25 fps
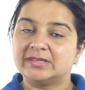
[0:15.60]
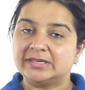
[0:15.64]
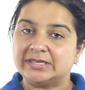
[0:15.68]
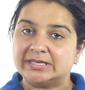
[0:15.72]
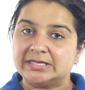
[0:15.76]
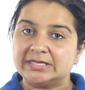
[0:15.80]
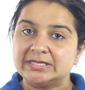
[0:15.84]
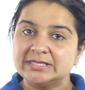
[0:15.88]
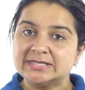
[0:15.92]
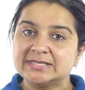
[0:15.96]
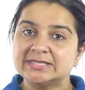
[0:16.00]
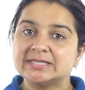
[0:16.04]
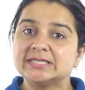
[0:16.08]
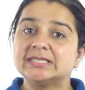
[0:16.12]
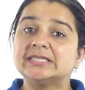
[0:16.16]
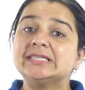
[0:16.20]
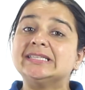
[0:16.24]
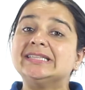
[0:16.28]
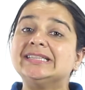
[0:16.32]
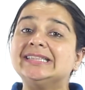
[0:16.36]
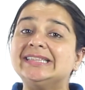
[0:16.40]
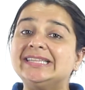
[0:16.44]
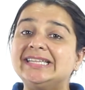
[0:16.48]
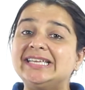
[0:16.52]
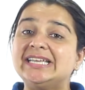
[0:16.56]
things
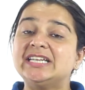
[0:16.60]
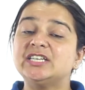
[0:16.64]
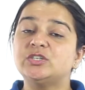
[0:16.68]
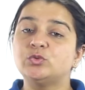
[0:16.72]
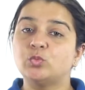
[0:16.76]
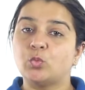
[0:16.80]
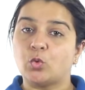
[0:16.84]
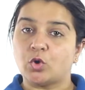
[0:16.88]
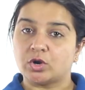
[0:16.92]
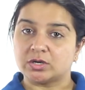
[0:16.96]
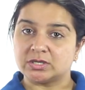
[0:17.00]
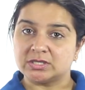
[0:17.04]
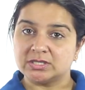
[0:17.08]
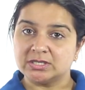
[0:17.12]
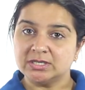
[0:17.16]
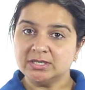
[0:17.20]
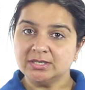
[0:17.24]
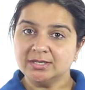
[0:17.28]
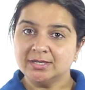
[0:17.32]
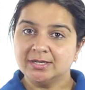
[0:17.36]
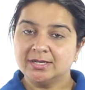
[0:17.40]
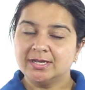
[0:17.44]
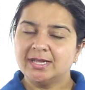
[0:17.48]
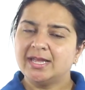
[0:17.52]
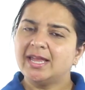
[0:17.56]
need water
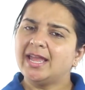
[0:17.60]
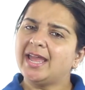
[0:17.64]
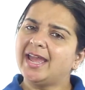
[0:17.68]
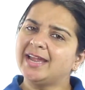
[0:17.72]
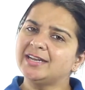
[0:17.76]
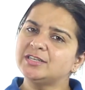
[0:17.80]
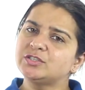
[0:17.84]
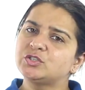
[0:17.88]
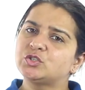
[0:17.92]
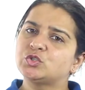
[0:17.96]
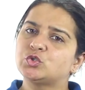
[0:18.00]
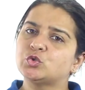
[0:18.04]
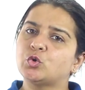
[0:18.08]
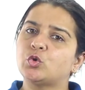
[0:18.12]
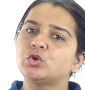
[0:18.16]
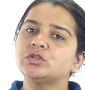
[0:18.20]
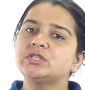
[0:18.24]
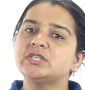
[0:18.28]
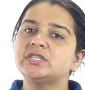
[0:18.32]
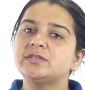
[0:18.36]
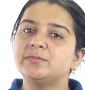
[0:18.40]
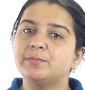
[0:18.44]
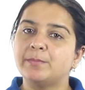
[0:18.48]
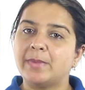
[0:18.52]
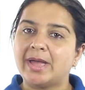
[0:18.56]
and so
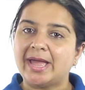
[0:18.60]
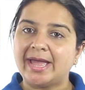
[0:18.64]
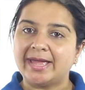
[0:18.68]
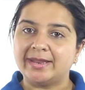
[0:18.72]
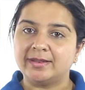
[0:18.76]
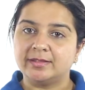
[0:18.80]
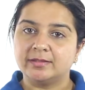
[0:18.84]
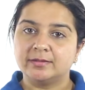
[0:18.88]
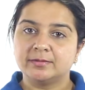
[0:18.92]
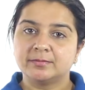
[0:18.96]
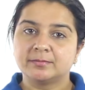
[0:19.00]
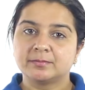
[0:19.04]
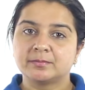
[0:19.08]
did man.